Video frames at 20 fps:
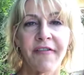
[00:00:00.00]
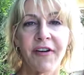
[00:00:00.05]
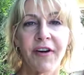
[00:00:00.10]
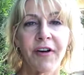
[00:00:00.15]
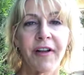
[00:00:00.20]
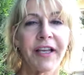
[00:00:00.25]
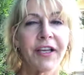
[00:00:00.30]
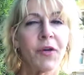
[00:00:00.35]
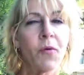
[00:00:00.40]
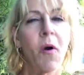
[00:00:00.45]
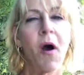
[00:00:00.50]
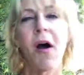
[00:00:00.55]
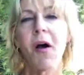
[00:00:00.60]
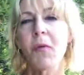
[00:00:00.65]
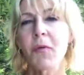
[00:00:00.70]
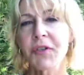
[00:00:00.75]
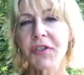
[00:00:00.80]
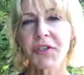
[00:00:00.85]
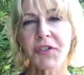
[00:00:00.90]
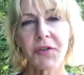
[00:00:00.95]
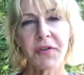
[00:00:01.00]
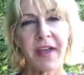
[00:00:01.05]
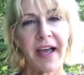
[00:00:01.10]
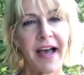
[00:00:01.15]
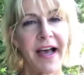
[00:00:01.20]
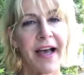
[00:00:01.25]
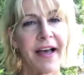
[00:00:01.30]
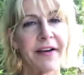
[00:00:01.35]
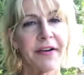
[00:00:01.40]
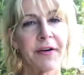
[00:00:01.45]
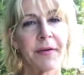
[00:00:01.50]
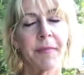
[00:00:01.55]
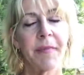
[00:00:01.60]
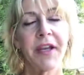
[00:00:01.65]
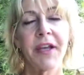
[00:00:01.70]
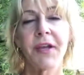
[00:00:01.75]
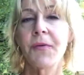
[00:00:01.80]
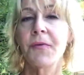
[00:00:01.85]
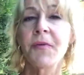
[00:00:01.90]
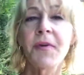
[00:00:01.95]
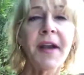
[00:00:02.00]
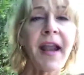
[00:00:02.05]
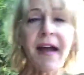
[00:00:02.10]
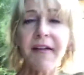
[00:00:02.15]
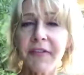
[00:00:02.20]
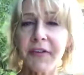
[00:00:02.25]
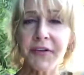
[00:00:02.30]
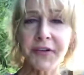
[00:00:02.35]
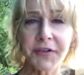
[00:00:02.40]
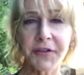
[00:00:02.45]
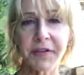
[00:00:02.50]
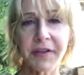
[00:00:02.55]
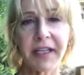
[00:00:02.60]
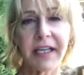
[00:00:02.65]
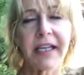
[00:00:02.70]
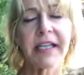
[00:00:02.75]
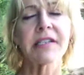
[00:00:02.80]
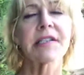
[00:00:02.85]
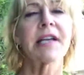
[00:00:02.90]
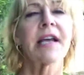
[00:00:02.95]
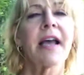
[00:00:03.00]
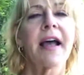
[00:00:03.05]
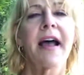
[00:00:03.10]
like you always do that, or you never do this,